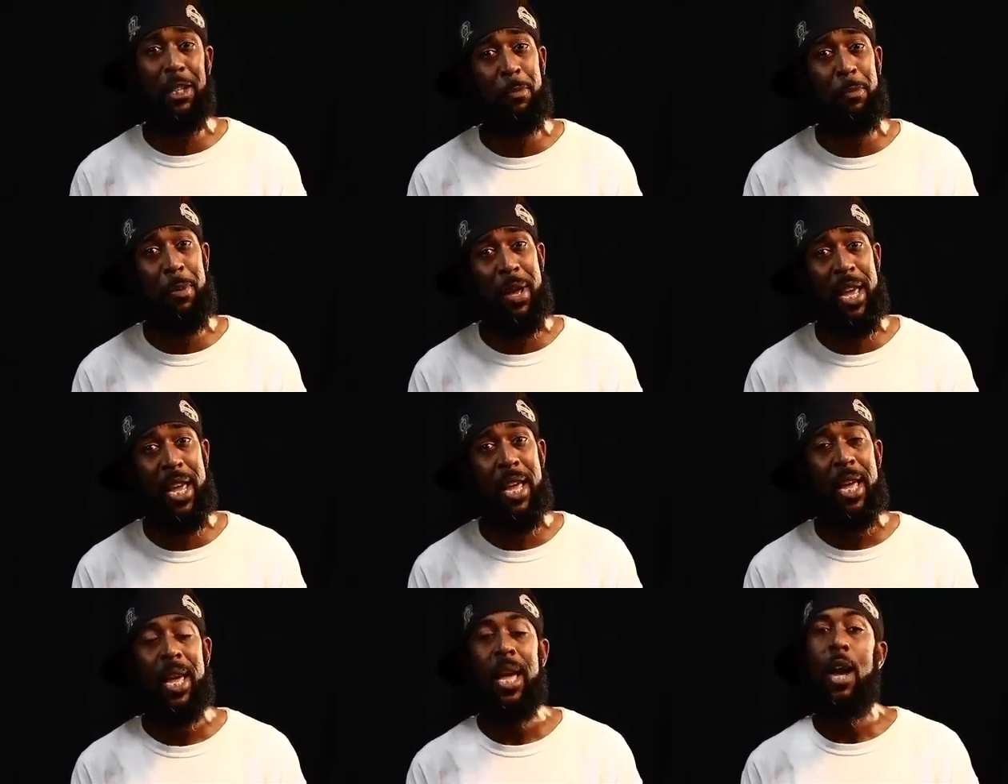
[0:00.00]

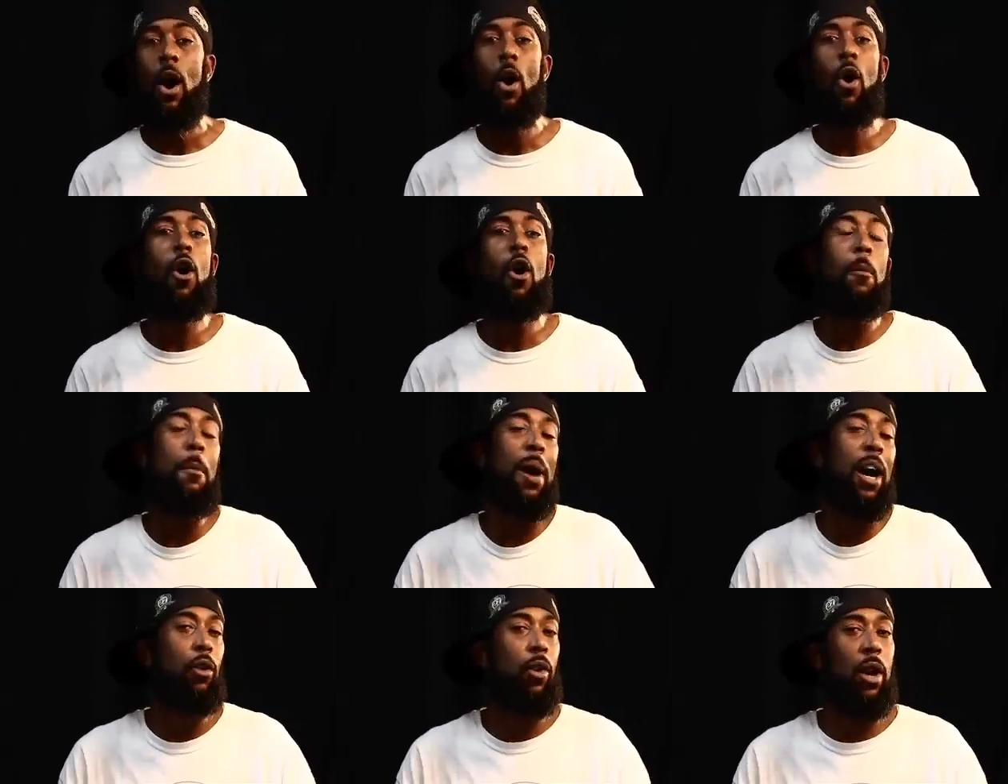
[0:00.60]
be. All
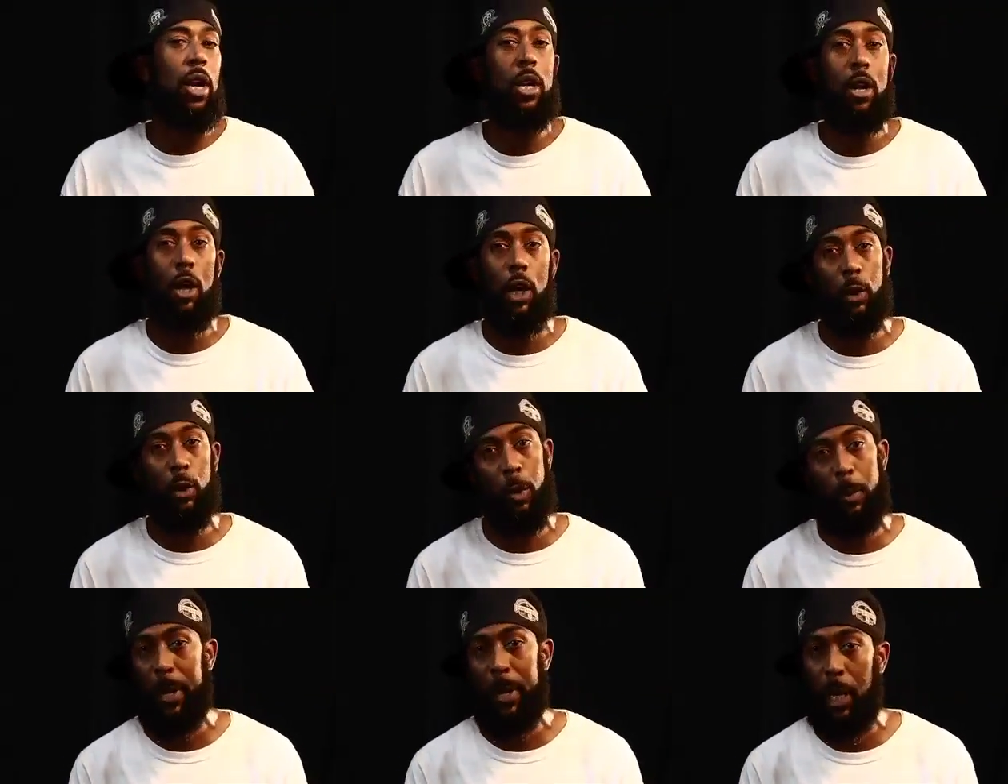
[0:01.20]
my credit
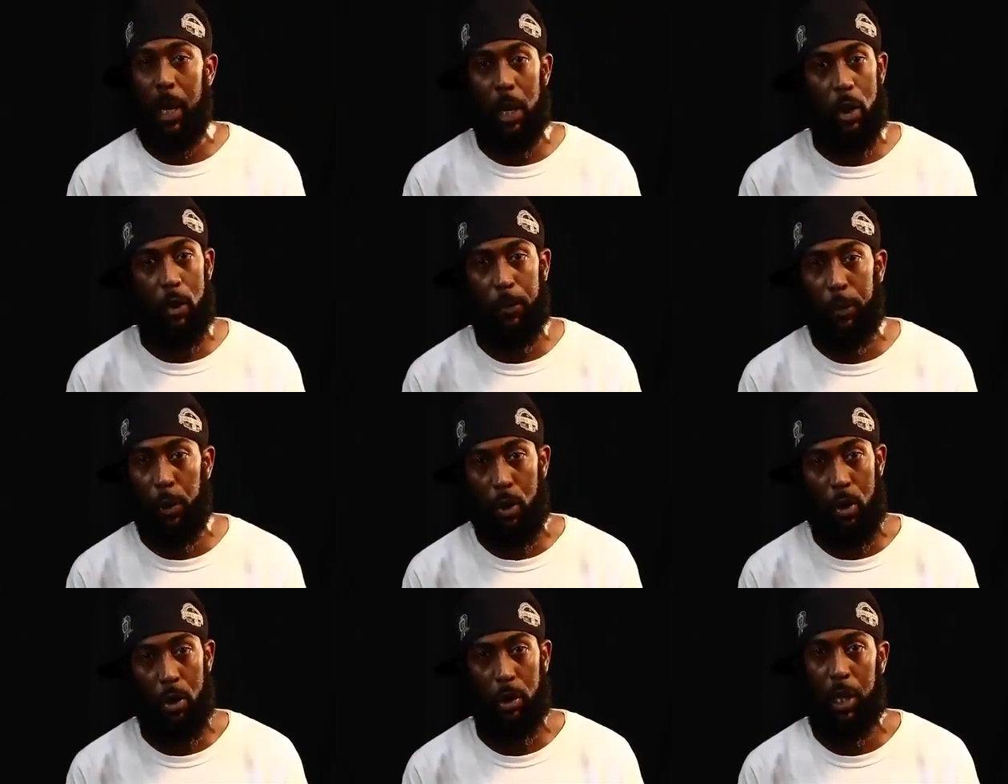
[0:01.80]
cards would have been cut off
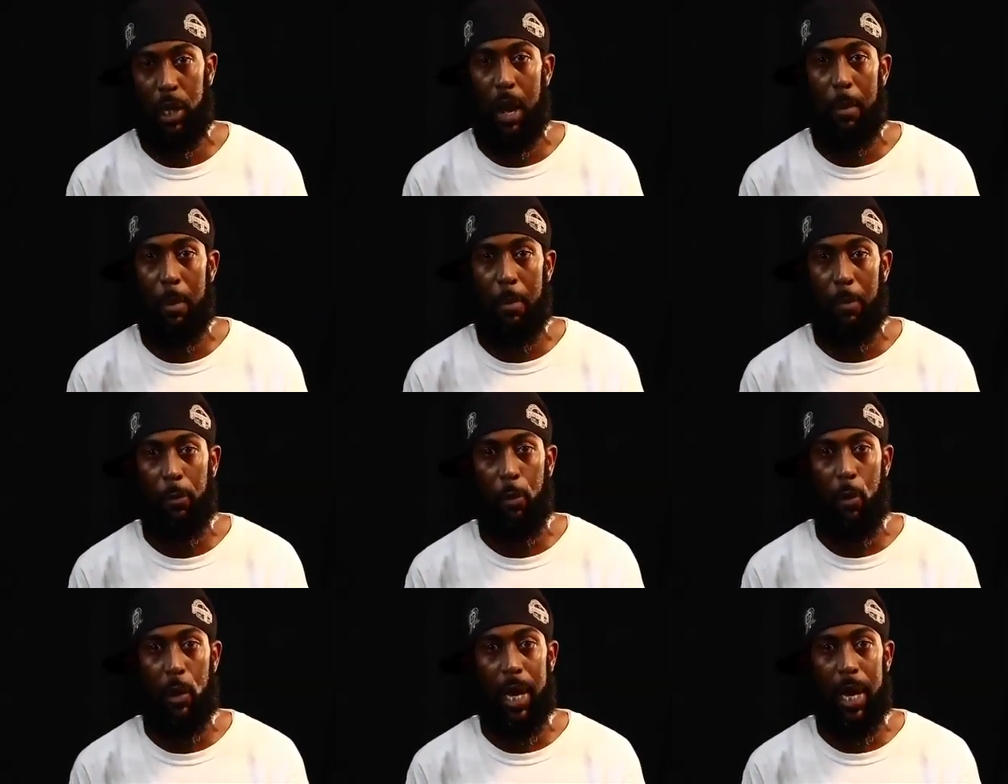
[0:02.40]
a long time
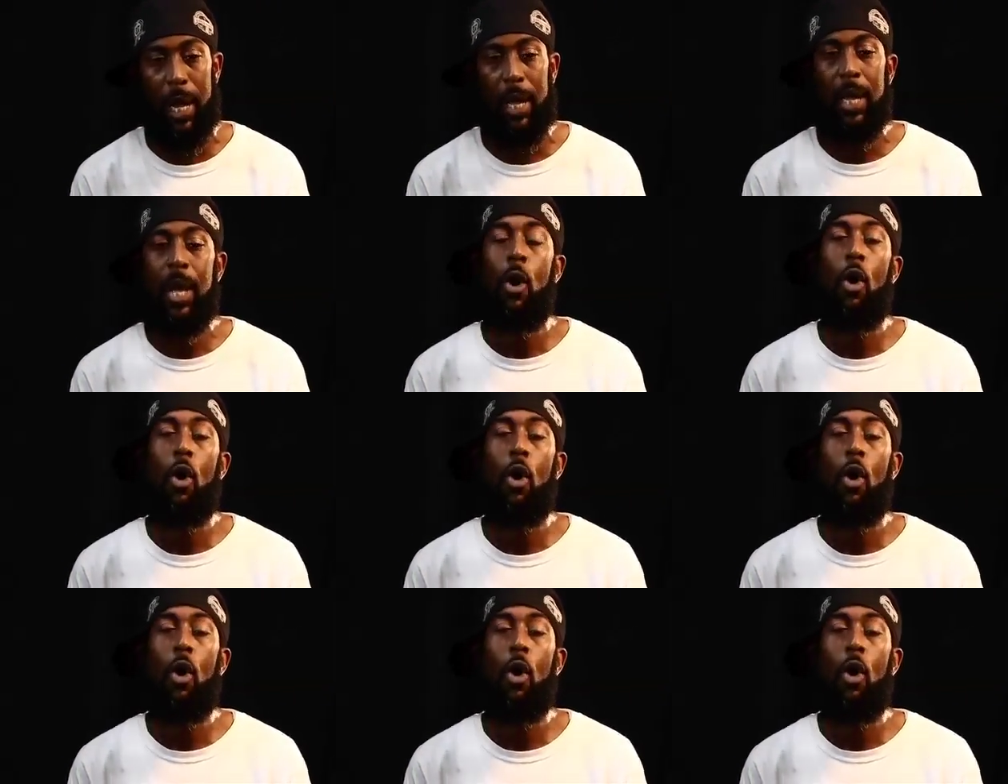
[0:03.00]
before that.